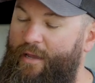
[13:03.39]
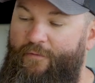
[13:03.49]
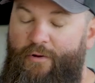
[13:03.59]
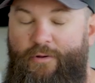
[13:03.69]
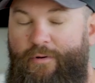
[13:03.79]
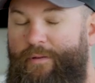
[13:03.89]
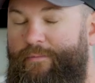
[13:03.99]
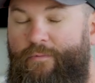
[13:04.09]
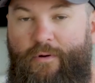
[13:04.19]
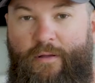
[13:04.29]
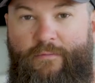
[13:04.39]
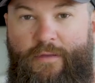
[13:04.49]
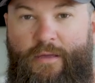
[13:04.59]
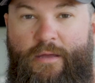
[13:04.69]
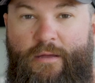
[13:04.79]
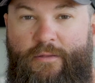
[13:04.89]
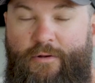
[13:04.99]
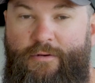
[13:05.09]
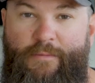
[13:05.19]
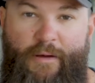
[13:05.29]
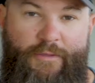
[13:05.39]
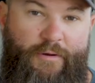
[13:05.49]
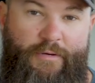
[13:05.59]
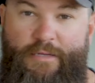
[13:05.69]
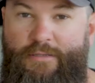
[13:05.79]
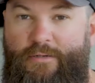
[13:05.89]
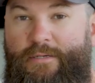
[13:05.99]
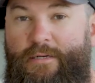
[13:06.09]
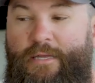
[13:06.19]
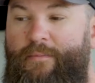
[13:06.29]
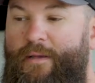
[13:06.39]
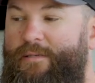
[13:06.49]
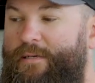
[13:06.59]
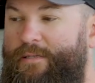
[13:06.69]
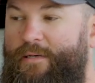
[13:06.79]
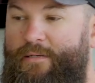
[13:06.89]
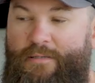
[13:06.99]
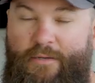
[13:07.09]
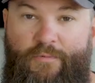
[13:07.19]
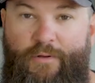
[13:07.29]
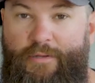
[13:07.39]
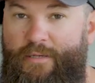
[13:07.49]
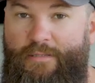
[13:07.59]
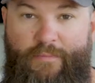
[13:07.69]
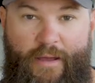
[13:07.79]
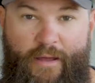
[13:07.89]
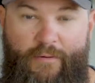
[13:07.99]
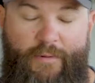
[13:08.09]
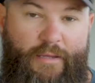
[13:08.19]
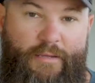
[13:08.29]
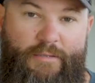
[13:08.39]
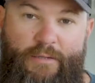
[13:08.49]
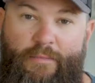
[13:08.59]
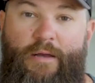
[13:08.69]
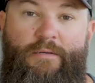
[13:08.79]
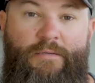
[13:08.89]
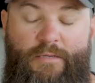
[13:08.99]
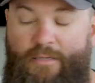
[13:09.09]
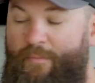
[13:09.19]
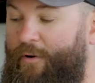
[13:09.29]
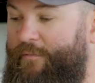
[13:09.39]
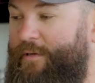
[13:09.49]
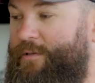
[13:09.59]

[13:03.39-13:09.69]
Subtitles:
If you're doing one of the 13 by 13s or 16 by 16s, it really doesn't matter because the box is a perfect